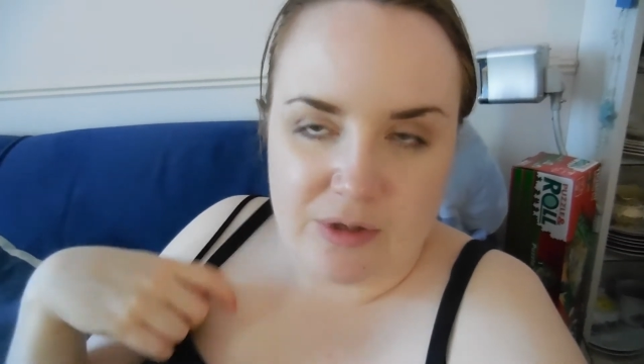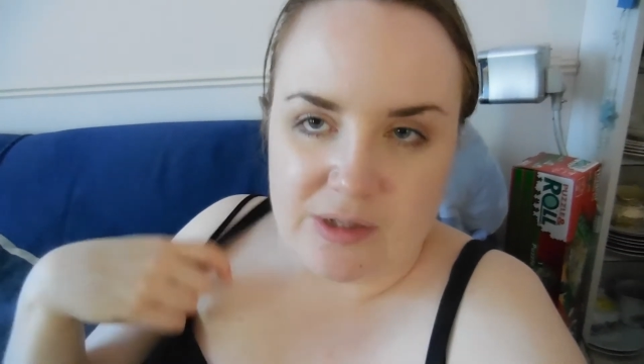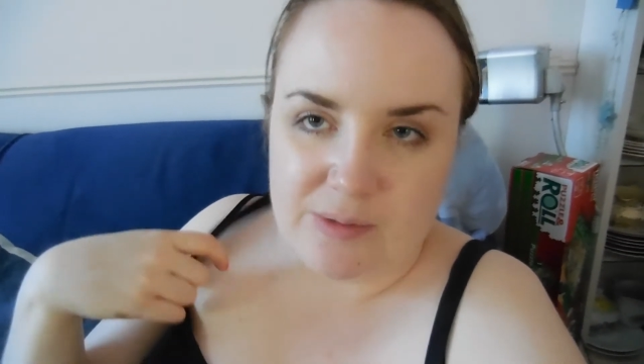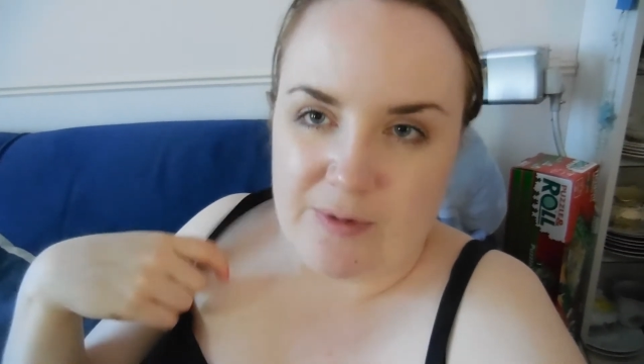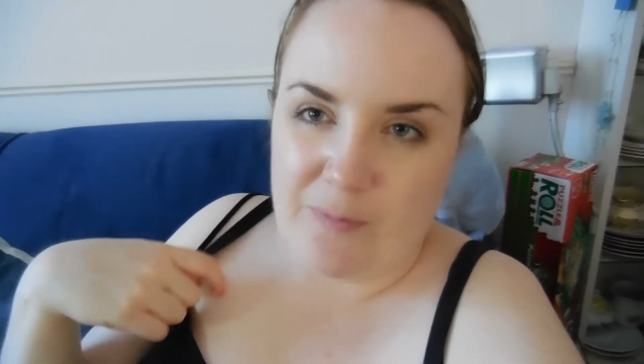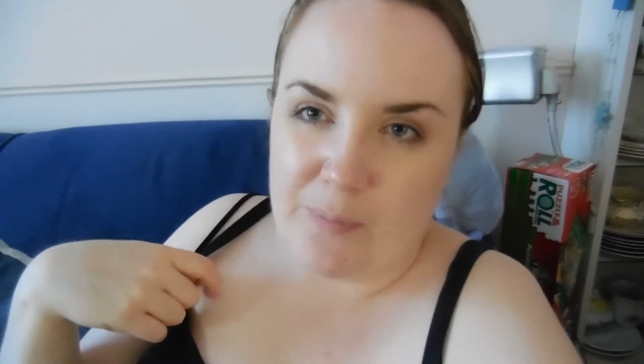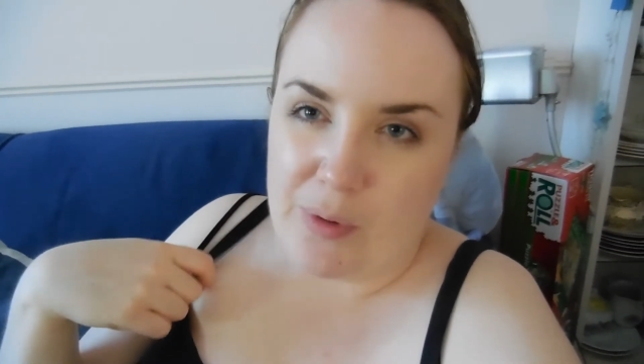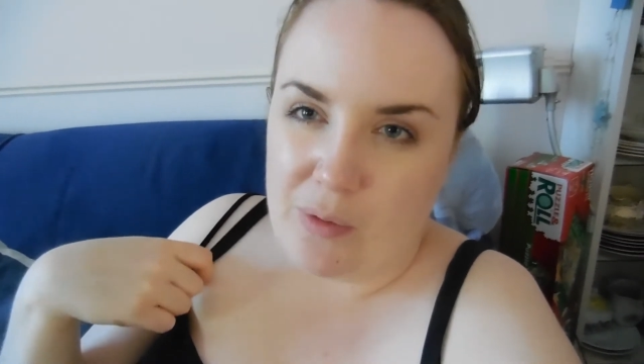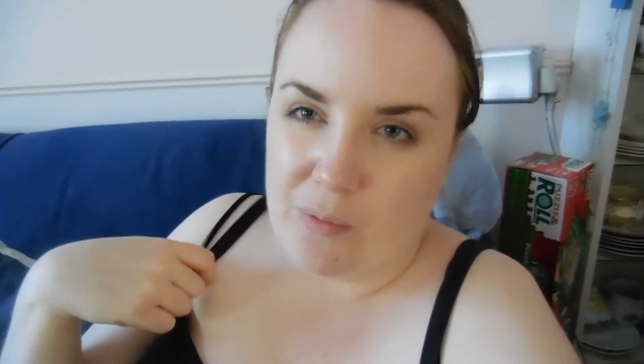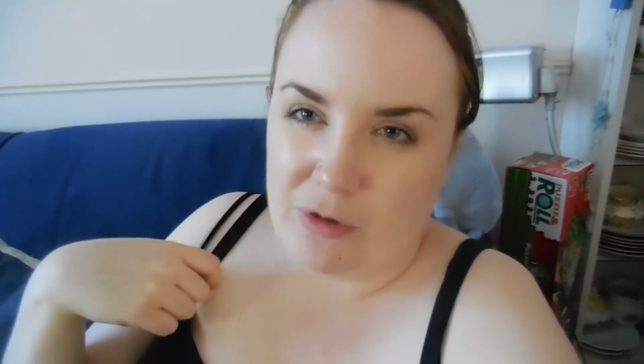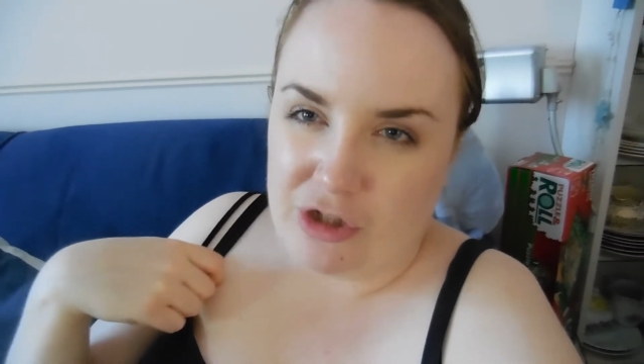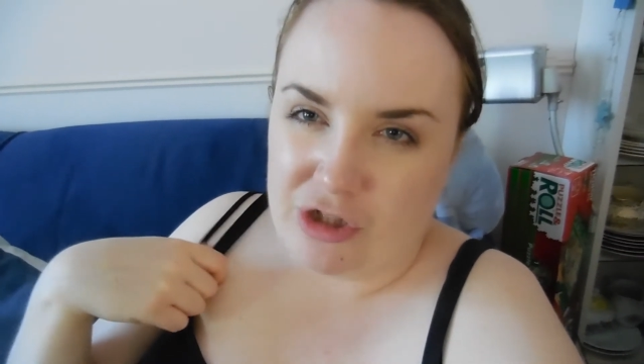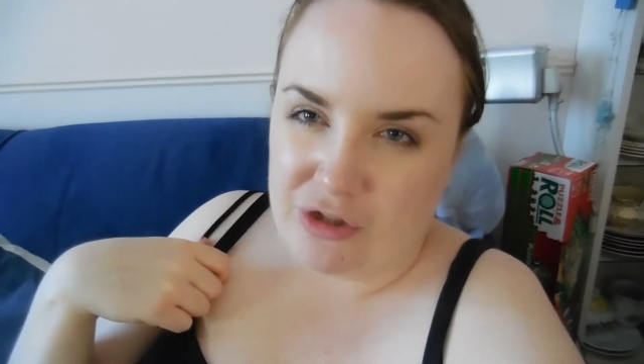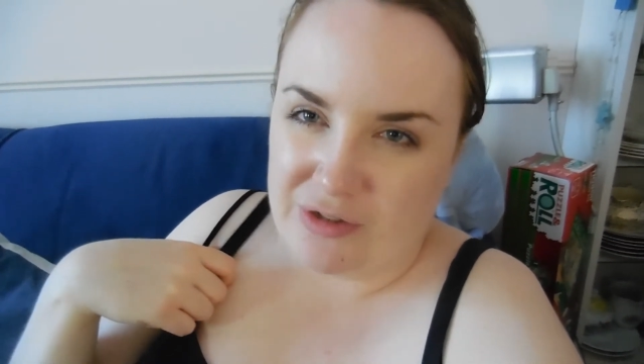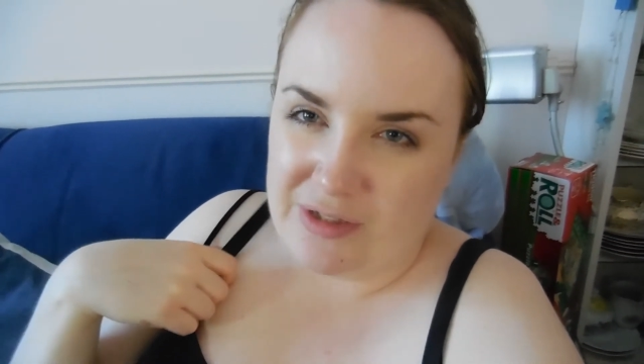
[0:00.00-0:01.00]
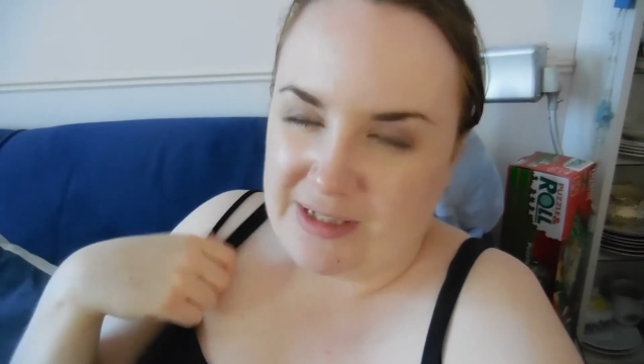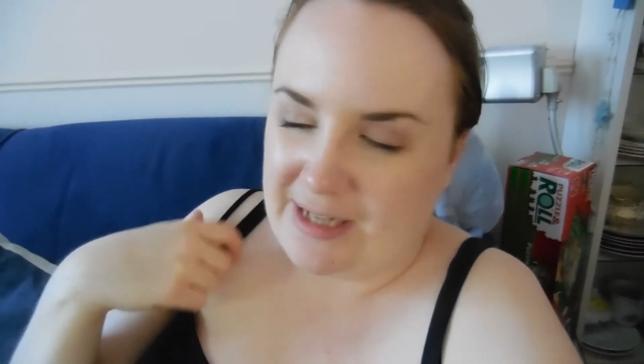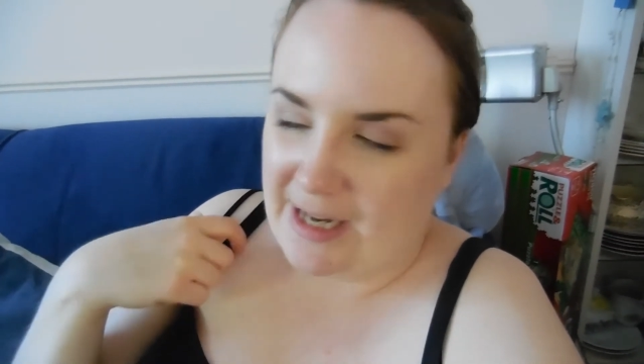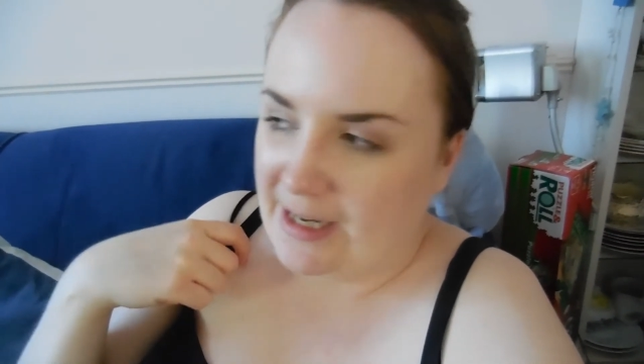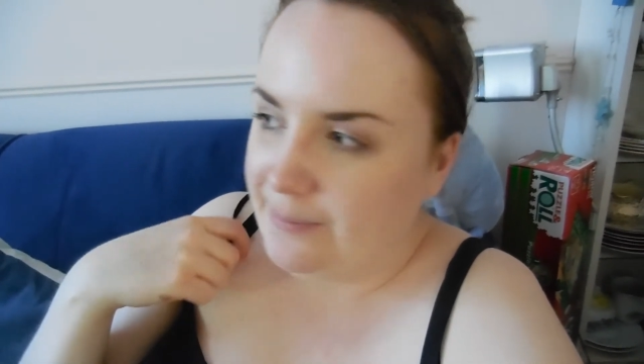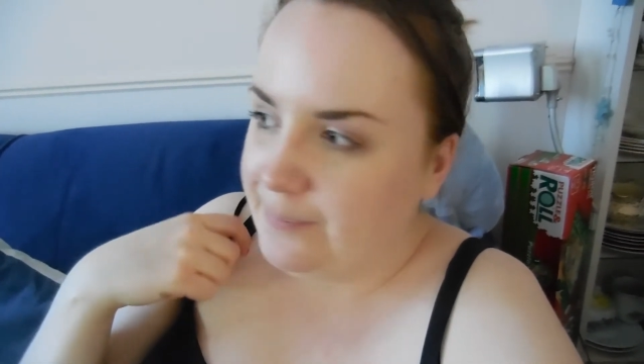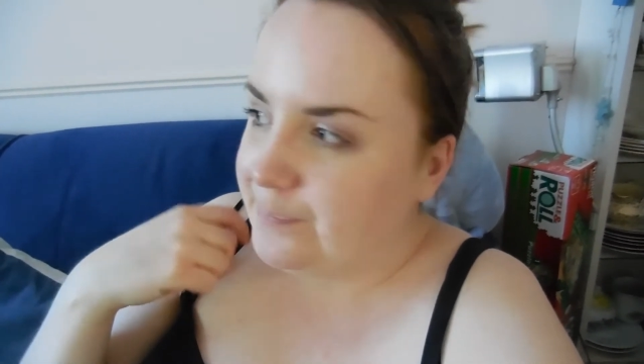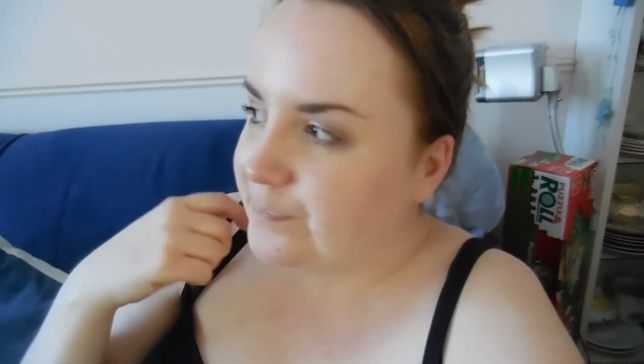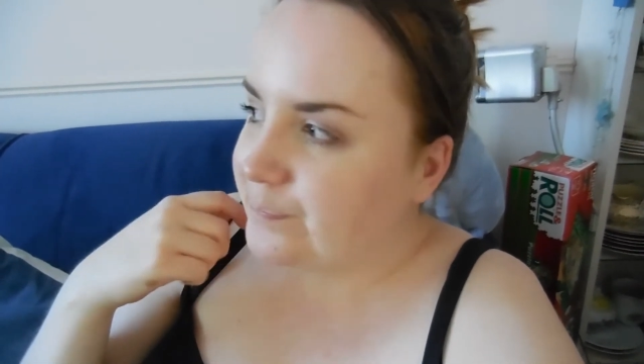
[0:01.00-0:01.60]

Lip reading: because we've put a wash on today.